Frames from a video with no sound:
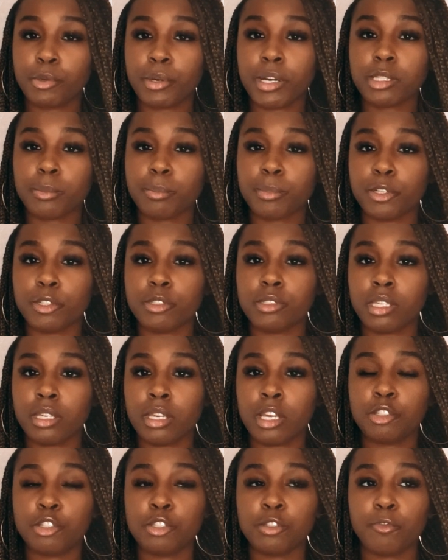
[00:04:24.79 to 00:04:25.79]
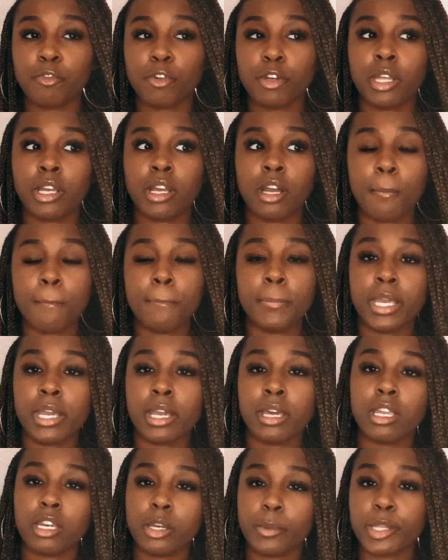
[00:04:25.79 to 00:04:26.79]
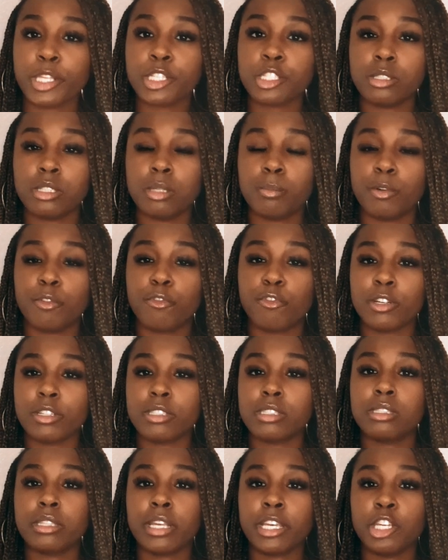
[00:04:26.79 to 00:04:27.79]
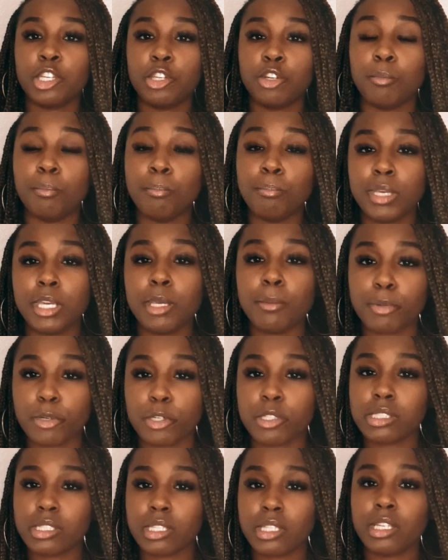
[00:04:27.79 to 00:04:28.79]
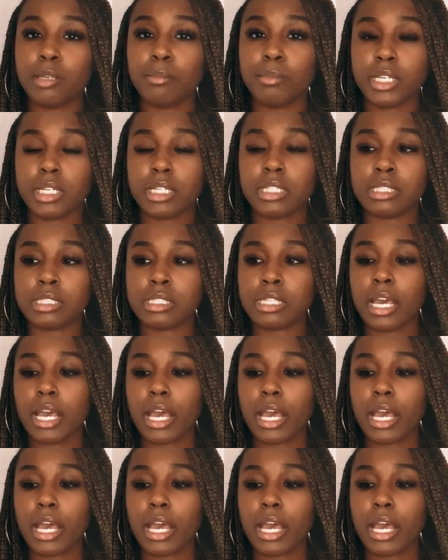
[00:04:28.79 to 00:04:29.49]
as a person, not just for like a man in a relationship, but for like, you know, me personally, because